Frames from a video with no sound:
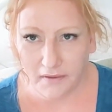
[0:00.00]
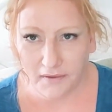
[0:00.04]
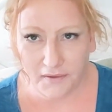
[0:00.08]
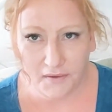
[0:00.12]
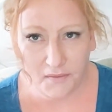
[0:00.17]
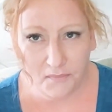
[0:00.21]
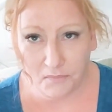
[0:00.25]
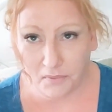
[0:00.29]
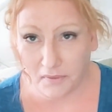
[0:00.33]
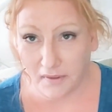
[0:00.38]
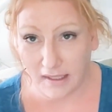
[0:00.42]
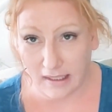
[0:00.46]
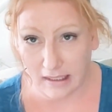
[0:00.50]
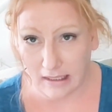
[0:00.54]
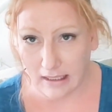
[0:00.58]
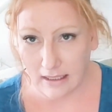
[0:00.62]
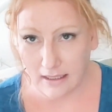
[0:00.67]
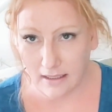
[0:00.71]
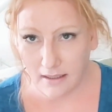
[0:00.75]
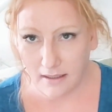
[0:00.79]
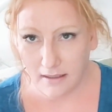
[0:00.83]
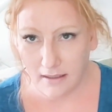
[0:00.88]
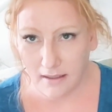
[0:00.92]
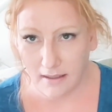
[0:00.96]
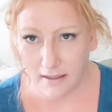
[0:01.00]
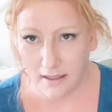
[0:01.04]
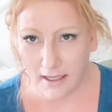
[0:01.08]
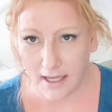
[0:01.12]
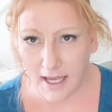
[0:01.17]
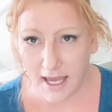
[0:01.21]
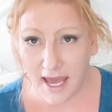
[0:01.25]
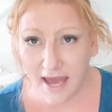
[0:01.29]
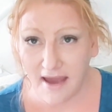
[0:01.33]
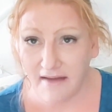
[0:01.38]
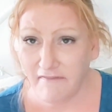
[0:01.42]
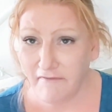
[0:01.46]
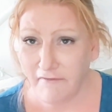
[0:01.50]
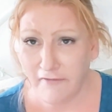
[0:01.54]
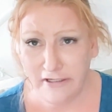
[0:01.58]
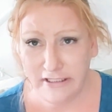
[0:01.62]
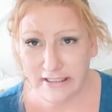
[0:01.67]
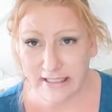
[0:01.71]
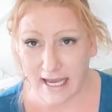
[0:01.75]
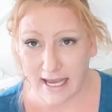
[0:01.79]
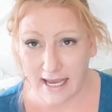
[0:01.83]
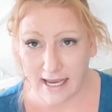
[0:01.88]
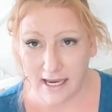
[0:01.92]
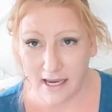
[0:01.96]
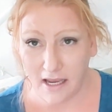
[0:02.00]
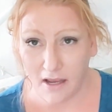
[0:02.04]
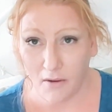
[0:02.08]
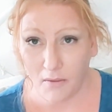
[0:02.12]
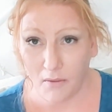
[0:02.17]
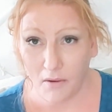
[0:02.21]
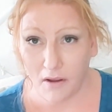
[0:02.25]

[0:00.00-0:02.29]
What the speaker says: completely. Every day.